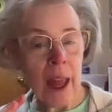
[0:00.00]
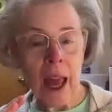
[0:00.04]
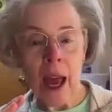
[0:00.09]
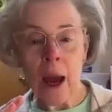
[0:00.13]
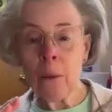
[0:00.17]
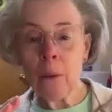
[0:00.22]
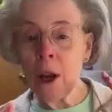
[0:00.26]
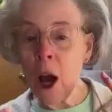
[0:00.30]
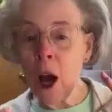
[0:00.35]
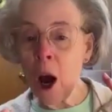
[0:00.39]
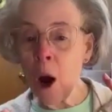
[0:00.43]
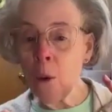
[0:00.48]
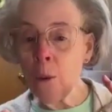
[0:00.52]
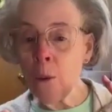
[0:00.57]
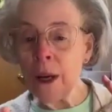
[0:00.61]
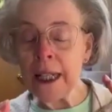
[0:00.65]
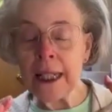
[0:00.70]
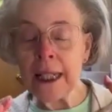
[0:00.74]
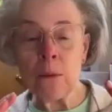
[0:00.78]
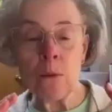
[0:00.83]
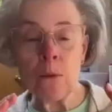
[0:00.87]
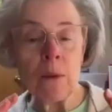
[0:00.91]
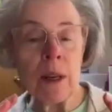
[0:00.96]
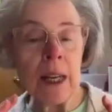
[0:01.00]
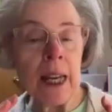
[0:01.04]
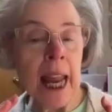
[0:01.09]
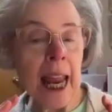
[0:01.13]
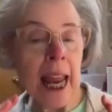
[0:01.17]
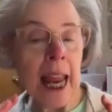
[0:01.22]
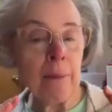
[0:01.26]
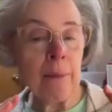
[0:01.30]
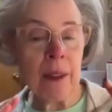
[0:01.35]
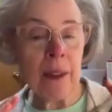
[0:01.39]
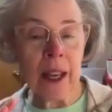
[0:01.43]
And we always
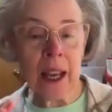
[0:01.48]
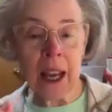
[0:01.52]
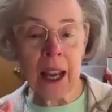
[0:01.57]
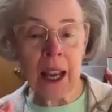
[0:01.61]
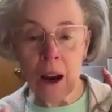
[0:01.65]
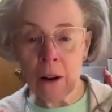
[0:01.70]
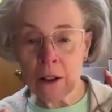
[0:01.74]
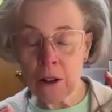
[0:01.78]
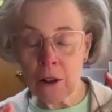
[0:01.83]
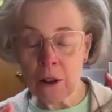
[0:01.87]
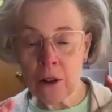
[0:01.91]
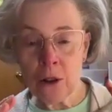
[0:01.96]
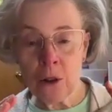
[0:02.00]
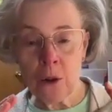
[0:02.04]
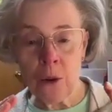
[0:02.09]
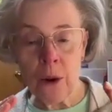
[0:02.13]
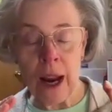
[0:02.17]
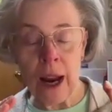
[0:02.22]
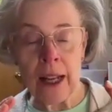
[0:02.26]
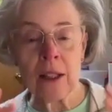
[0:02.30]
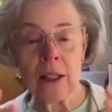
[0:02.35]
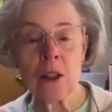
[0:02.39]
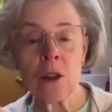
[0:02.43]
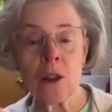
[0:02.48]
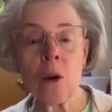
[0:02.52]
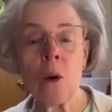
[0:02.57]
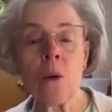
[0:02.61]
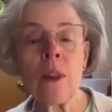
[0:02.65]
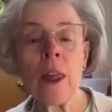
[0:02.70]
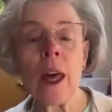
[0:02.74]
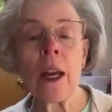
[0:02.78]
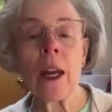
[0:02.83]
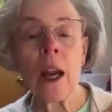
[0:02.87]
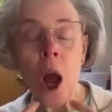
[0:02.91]
name the character traits so
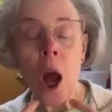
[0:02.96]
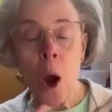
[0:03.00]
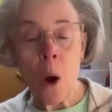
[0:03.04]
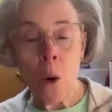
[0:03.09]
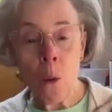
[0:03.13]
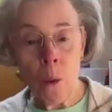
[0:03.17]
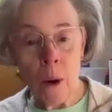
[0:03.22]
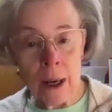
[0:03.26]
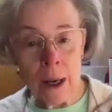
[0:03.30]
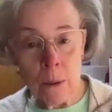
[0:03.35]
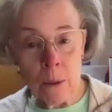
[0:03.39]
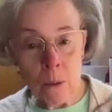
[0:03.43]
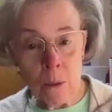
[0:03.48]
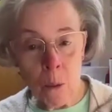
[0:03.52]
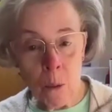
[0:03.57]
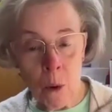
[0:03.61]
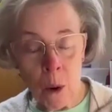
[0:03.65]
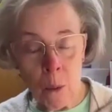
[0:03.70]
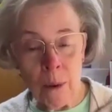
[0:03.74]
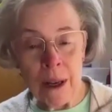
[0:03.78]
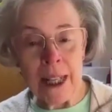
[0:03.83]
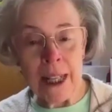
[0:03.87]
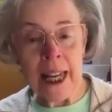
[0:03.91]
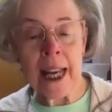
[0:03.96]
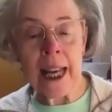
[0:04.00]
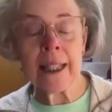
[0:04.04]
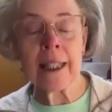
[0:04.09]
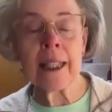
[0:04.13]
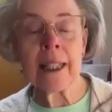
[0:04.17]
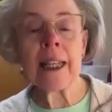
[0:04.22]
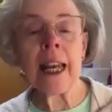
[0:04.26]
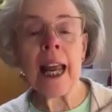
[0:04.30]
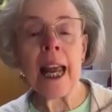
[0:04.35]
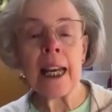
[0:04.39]
that what we
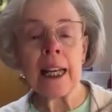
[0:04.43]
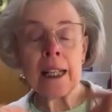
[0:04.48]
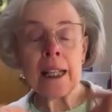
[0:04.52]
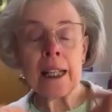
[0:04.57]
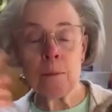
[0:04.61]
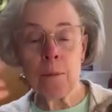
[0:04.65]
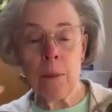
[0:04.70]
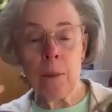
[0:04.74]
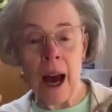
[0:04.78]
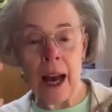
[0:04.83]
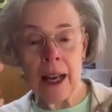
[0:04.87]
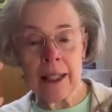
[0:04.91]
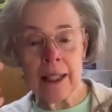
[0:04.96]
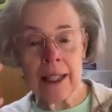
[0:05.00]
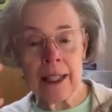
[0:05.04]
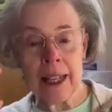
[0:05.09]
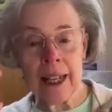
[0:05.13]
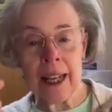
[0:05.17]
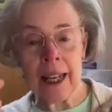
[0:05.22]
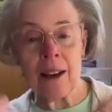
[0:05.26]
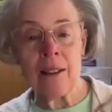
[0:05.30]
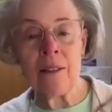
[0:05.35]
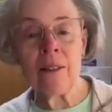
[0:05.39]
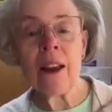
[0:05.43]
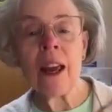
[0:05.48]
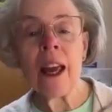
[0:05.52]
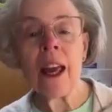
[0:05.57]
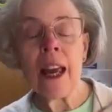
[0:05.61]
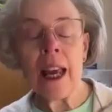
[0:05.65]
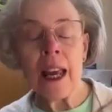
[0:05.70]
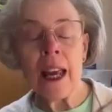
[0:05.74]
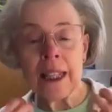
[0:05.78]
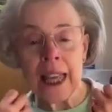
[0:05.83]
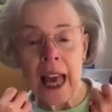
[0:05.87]
designate as positive
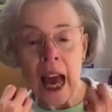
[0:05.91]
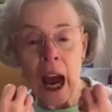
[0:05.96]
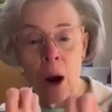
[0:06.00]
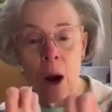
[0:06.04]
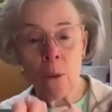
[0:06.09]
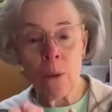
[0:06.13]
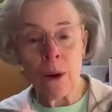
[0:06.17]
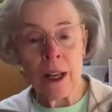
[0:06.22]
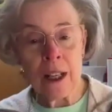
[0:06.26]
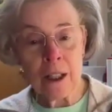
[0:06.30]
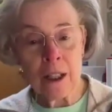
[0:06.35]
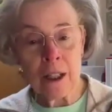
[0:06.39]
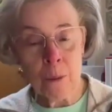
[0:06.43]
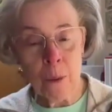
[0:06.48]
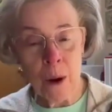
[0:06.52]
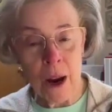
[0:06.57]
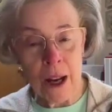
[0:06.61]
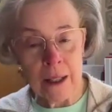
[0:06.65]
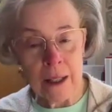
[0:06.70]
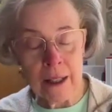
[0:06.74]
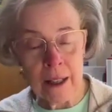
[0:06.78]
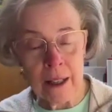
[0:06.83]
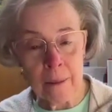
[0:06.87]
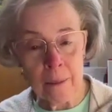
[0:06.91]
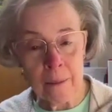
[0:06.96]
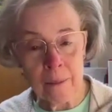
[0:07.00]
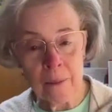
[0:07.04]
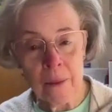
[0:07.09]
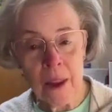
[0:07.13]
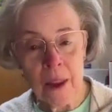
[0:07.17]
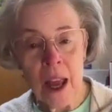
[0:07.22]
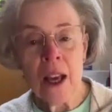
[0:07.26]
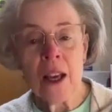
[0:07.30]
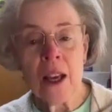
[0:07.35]
is how we express them.